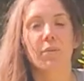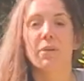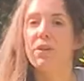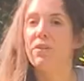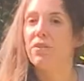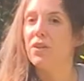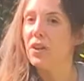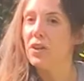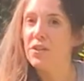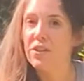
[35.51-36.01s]

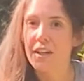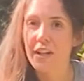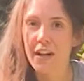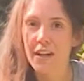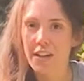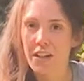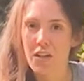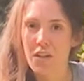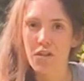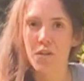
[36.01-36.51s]
We've used it
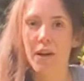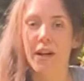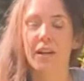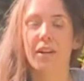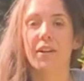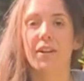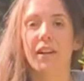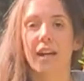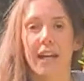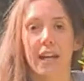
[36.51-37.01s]
on the
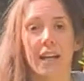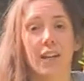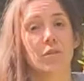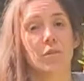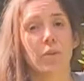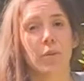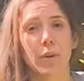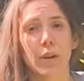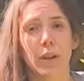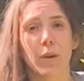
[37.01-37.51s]
trail and
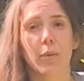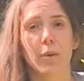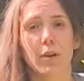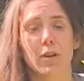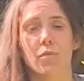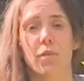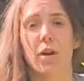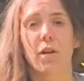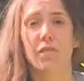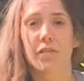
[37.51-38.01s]
it's really
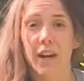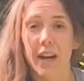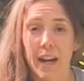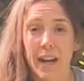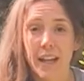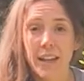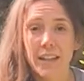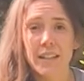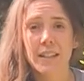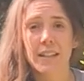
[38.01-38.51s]
worked well for
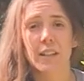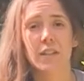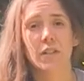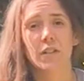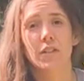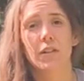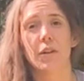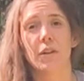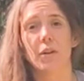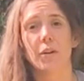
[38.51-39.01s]
us,
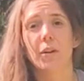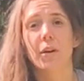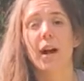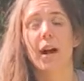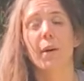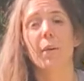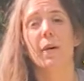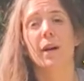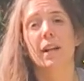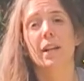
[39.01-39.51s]
so
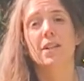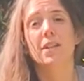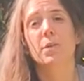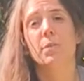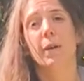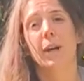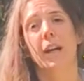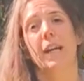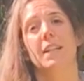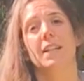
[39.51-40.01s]
I wanted to
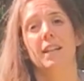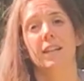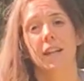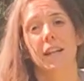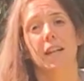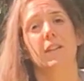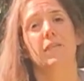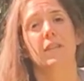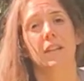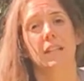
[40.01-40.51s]
bring it to
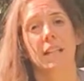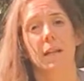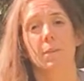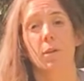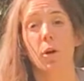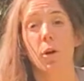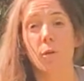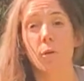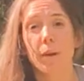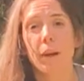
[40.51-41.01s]
life because I'm
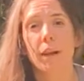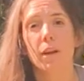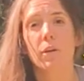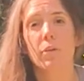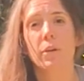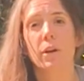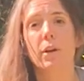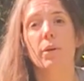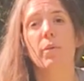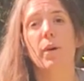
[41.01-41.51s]
hoping it'll
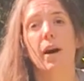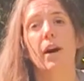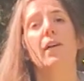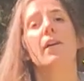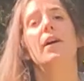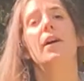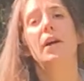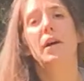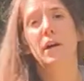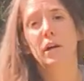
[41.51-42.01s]
work well